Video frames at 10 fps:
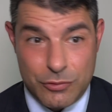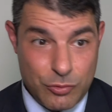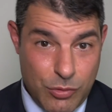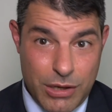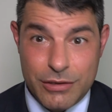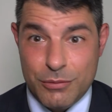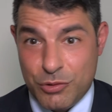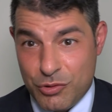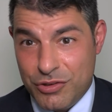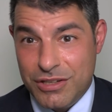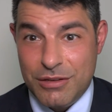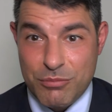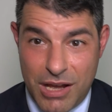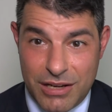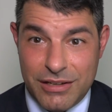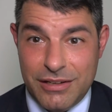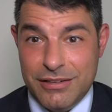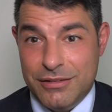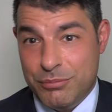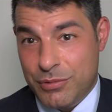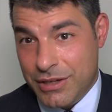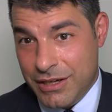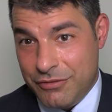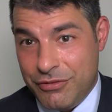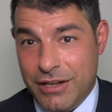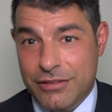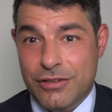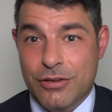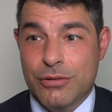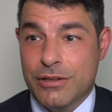Rwanda, Burundi, Mali, Burkina Faso.